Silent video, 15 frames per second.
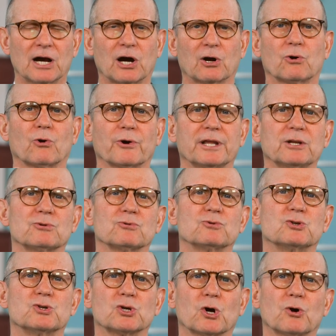according to
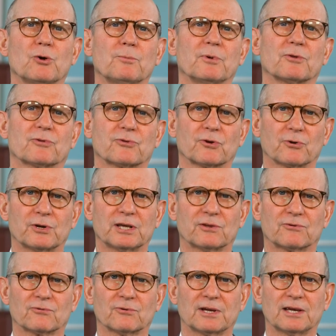Job
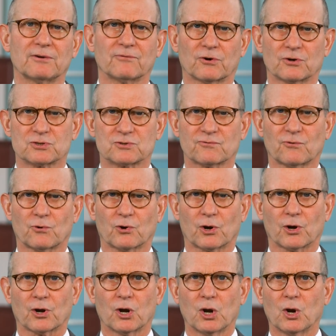thirty-three, verse
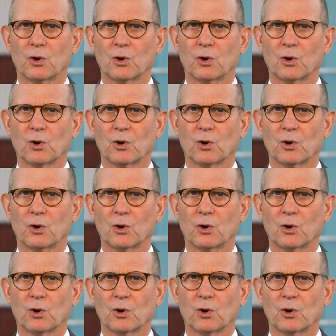four,